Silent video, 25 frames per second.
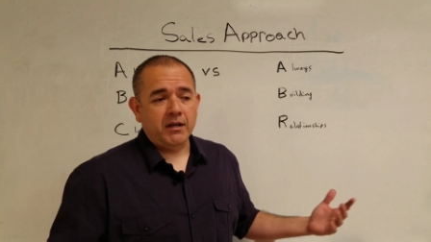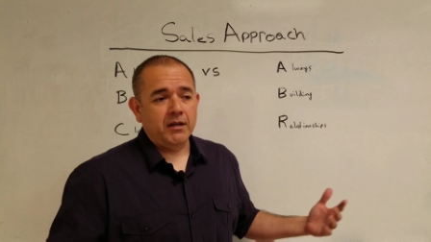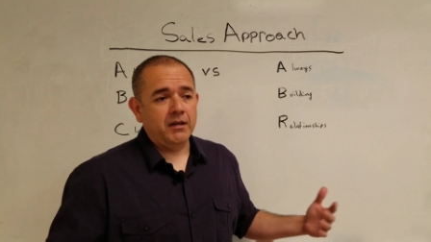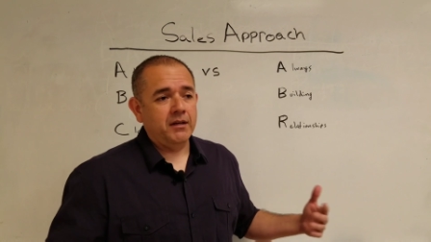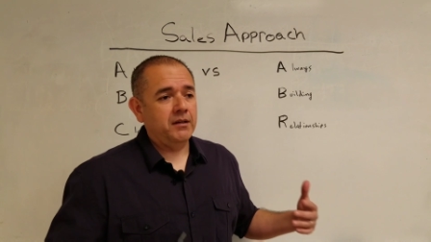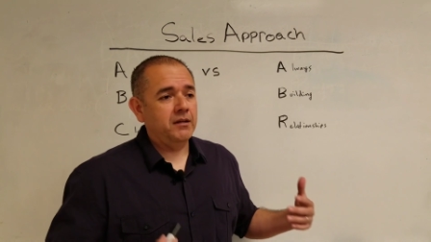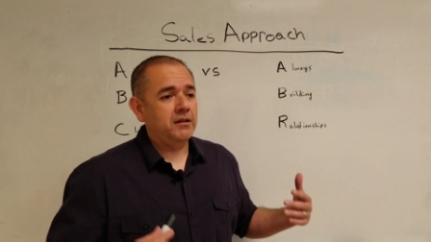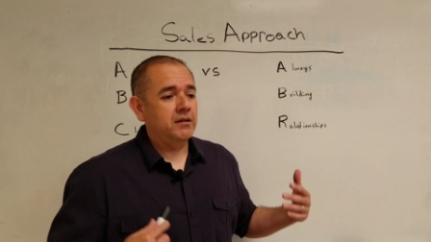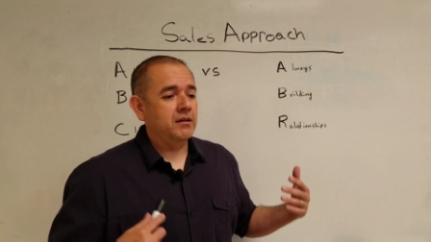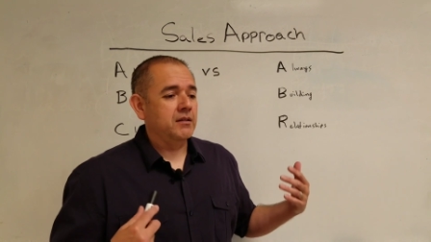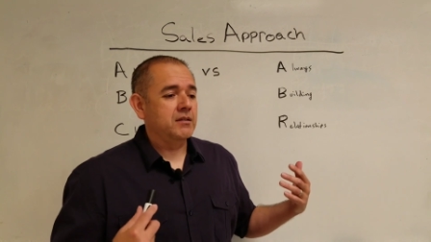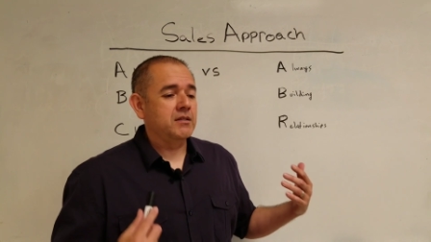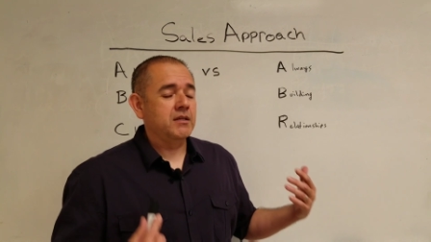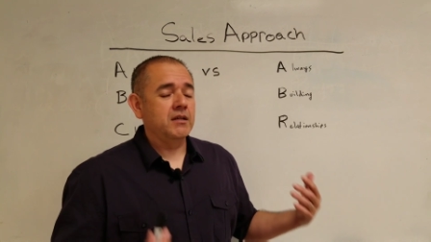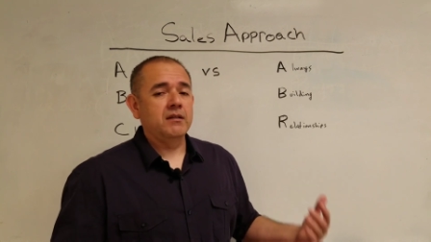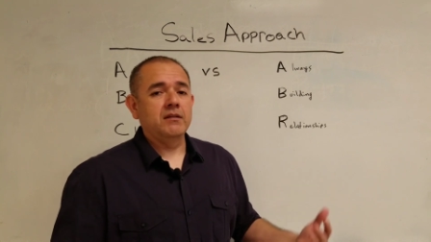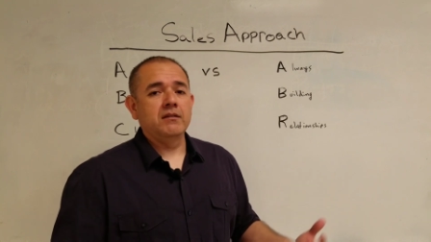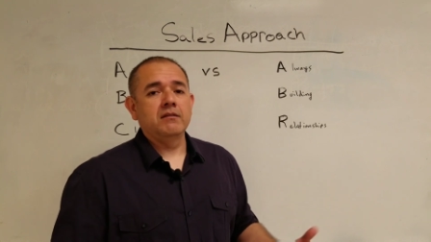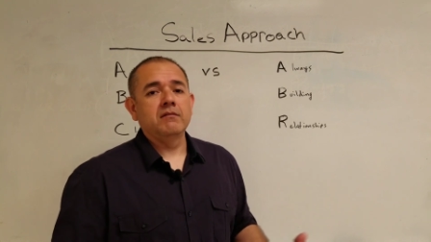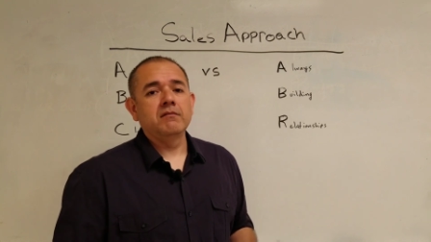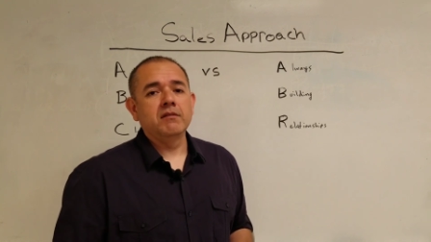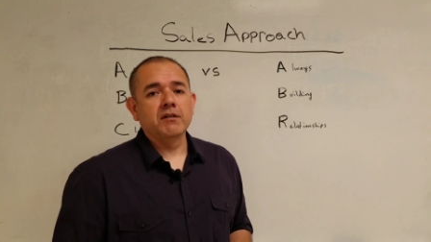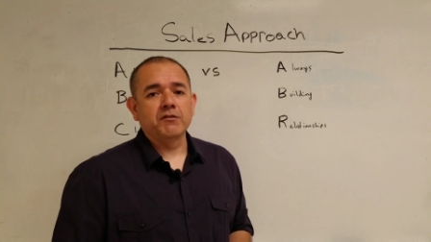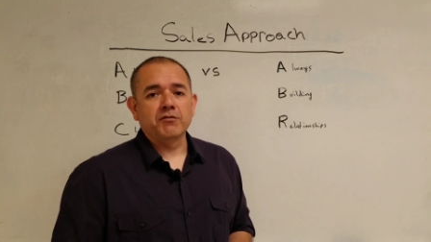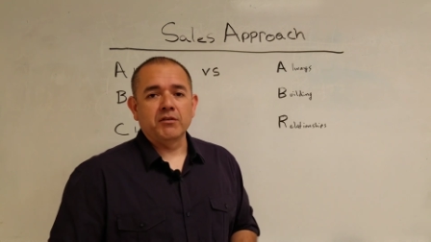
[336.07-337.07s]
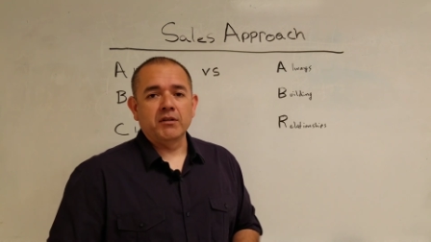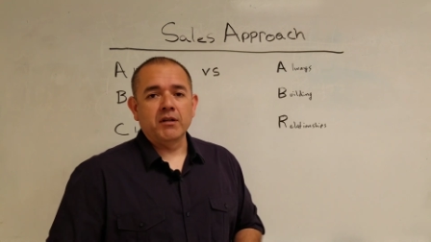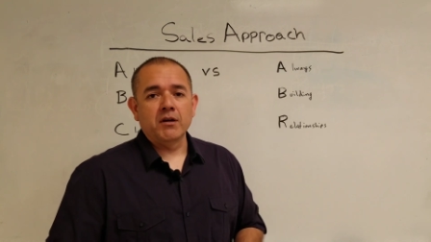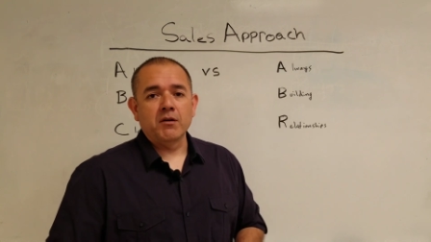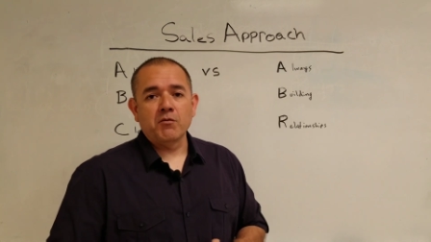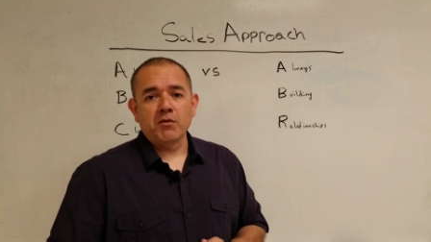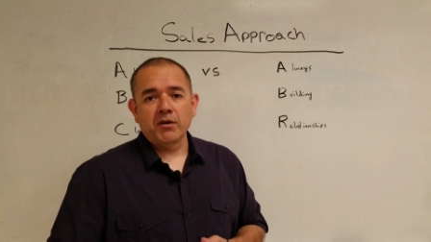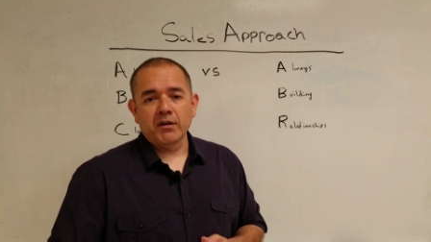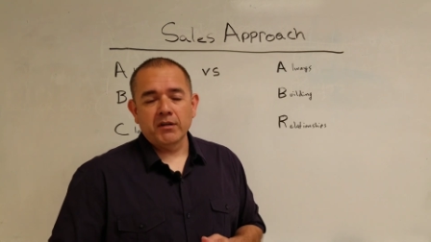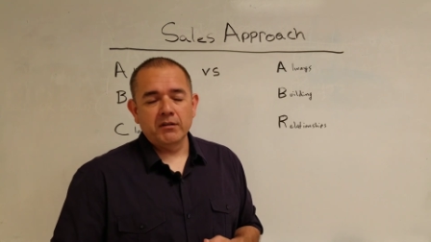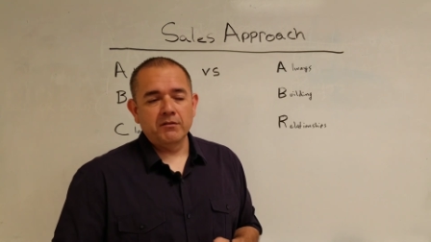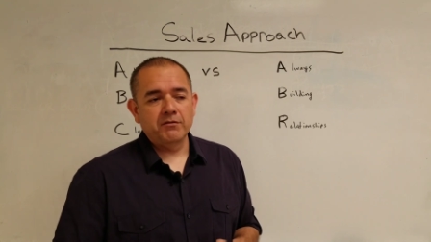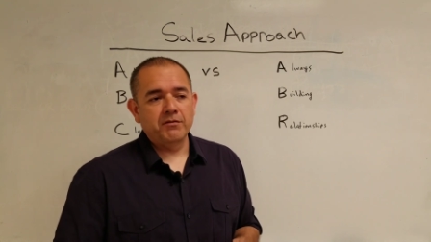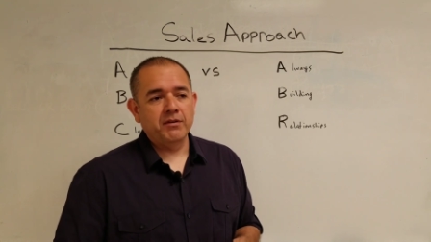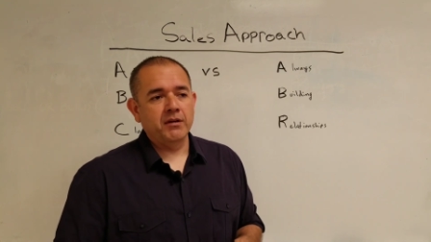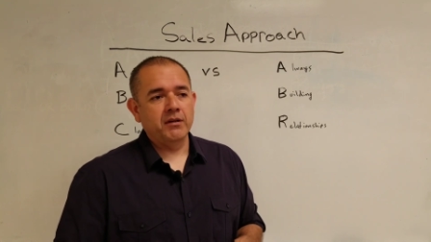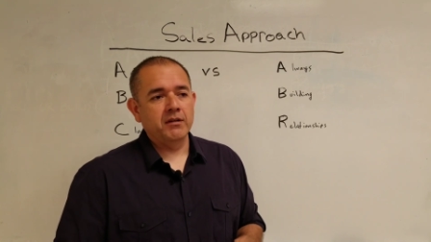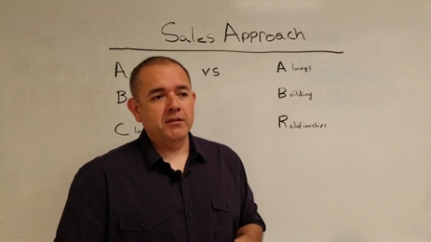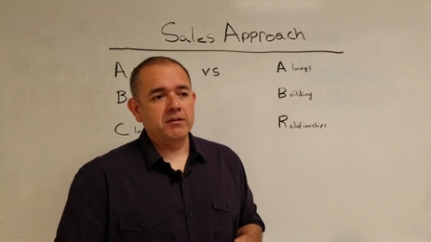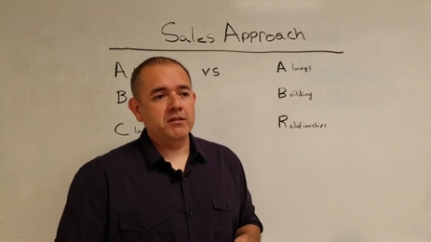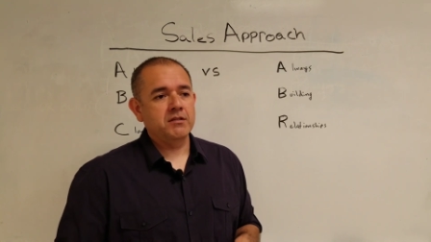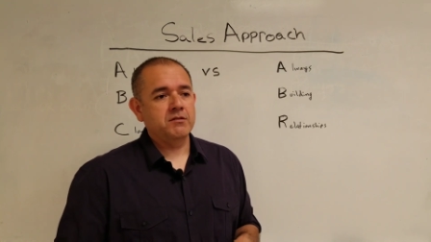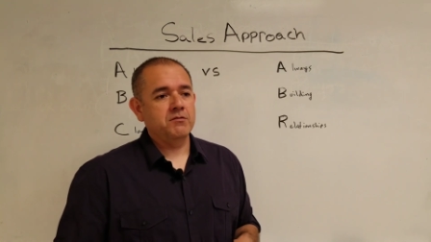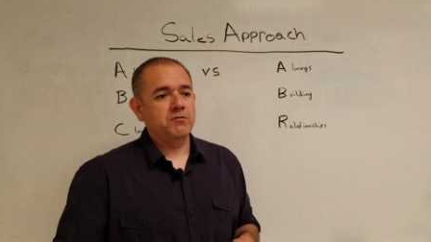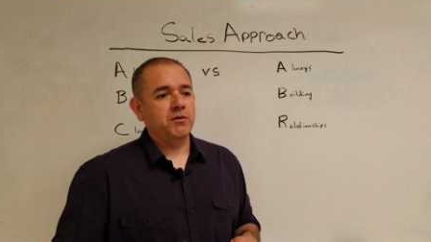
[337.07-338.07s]
I attend different networking
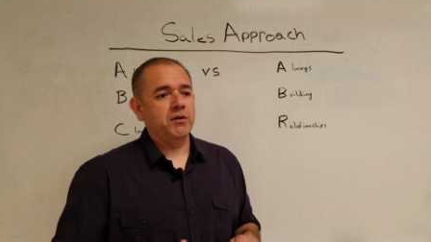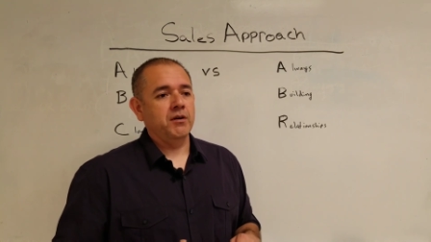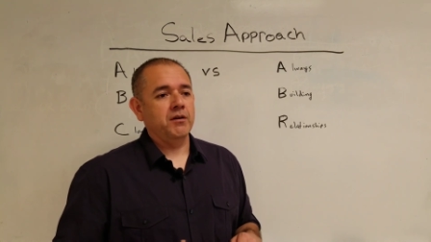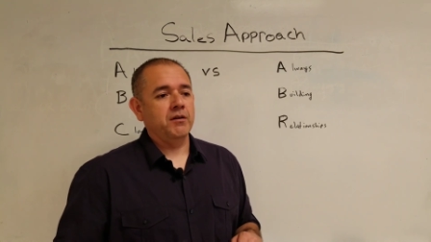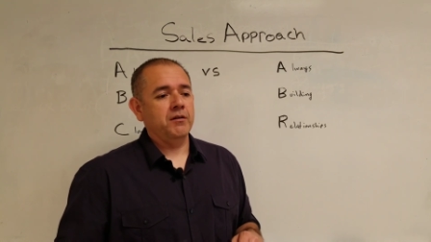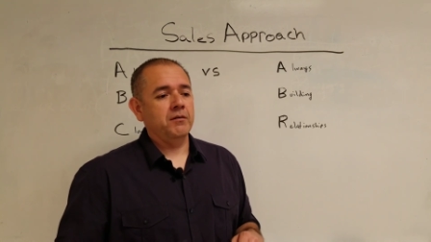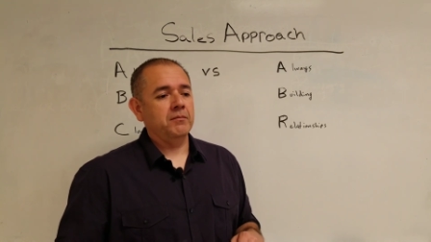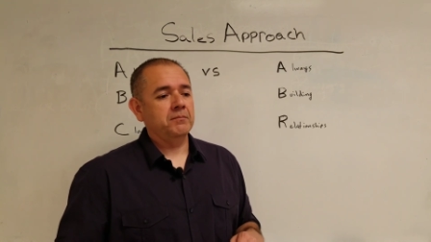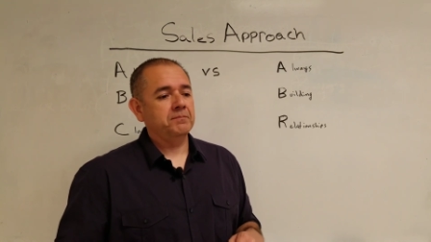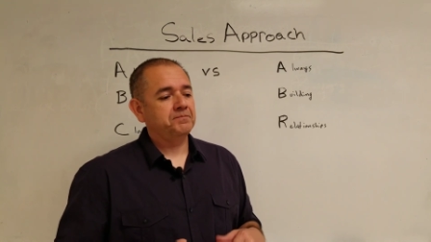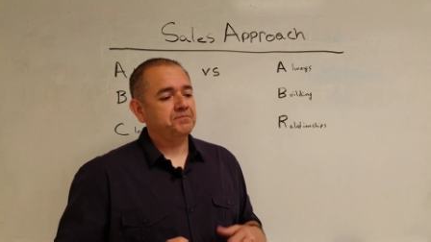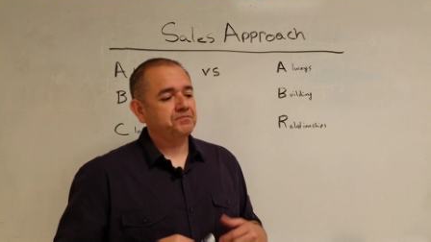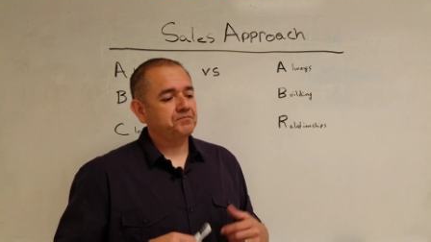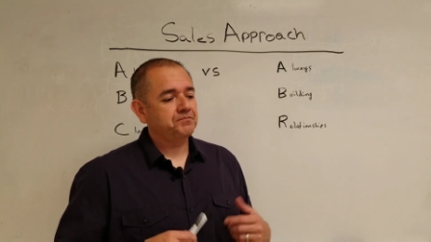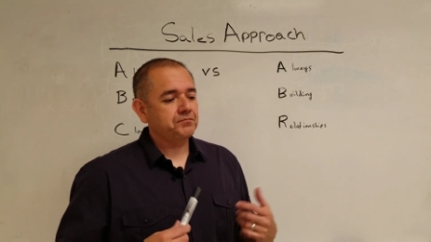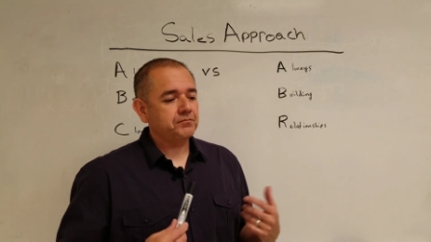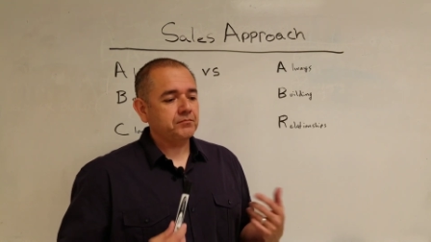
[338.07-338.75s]
events where,